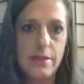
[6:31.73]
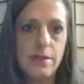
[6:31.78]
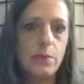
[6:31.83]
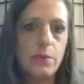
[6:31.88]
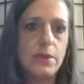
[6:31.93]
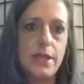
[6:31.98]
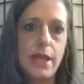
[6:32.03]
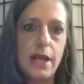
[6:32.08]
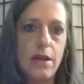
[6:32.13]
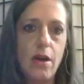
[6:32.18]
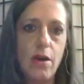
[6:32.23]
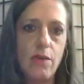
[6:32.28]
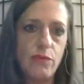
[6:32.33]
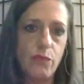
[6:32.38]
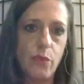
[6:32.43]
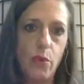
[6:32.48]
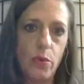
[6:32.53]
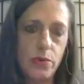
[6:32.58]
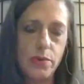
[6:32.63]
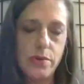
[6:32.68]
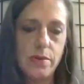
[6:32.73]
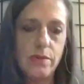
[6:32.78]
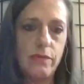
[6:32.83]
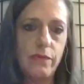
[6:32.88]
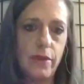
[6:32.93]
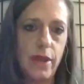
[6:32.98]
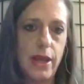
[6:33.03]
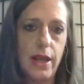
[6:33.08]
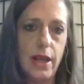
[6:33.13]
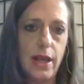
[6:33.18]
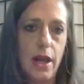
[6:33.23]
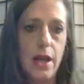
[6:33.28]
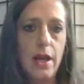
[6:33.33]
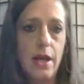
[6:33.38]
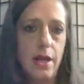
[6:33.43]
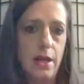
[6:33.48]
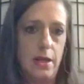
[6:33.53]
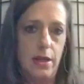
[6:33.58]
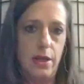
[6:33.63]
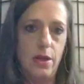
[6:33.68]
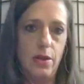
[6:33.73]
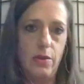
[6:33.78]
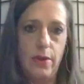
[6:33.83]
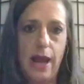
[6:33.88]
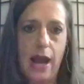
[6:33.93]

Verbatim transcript: So we take on roles of like, you know,